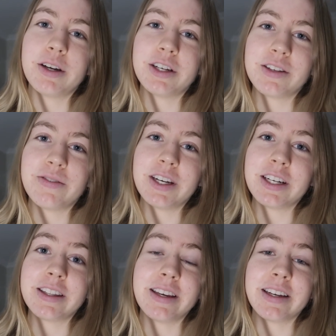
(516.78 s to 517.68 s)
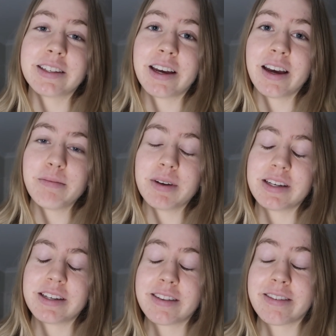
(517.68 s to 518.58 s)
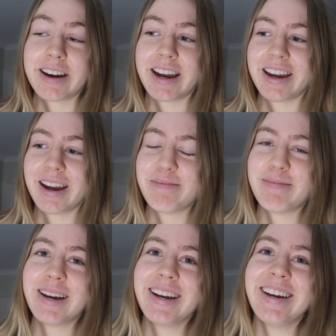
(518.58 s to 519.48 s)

I just finished the exam, it's three A M